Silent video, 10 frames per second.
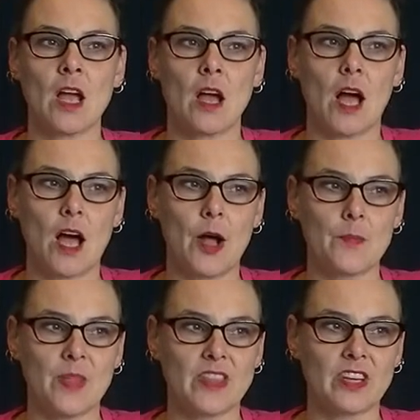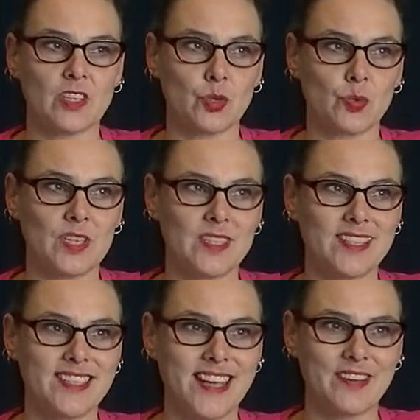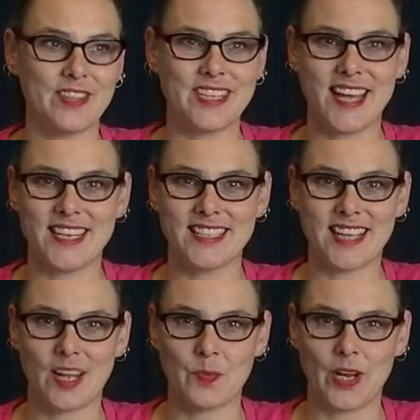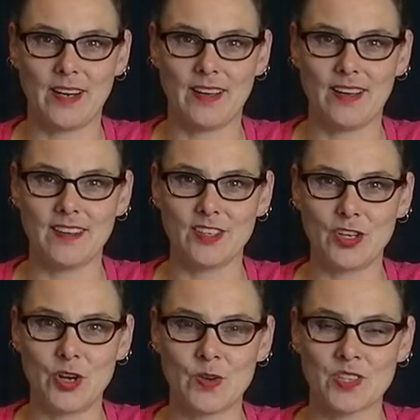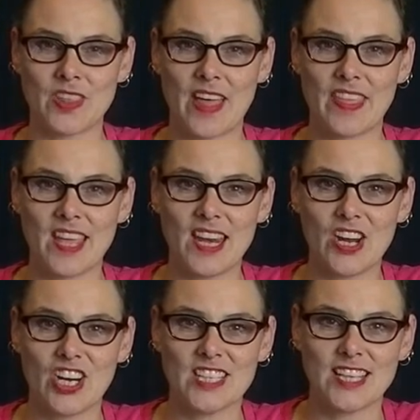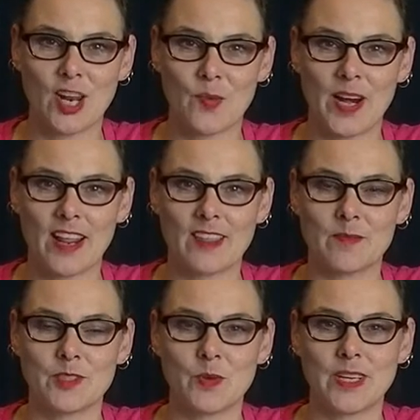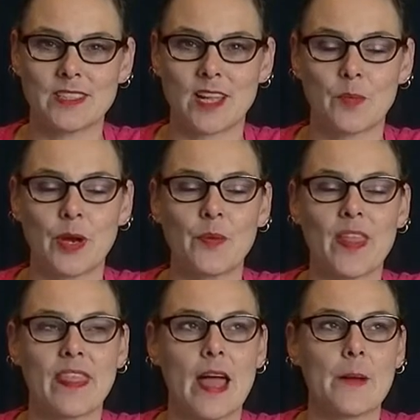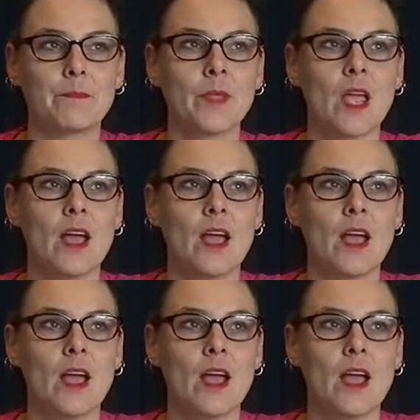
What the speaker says: There's a reason Day of the Dead is celebrated, so that they can hear us celebrating them, so we can celebrate with them.